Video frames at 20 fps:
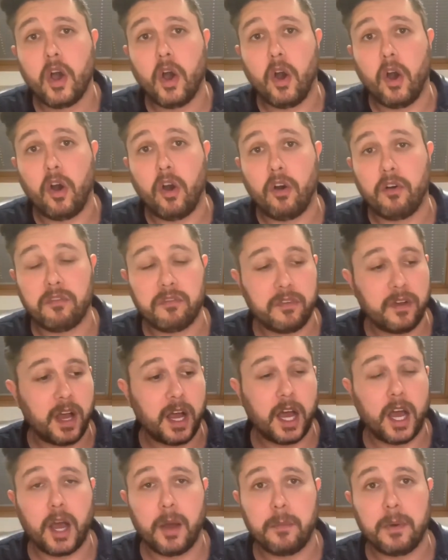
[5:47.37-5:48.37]
of
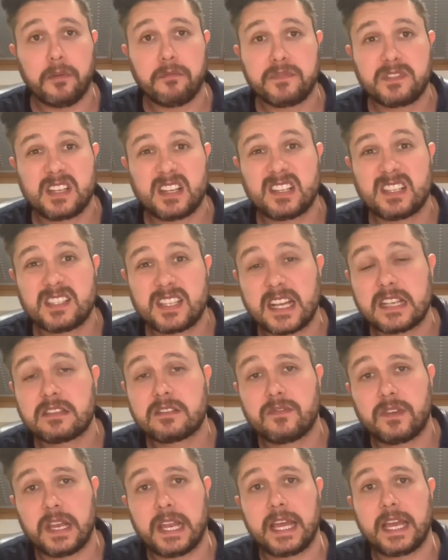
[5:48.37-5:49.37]

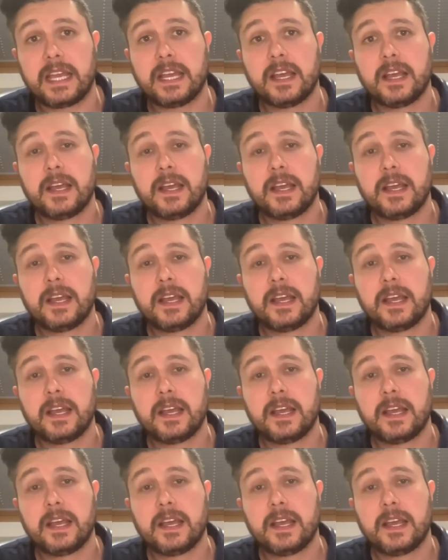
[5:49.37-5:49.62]
successfully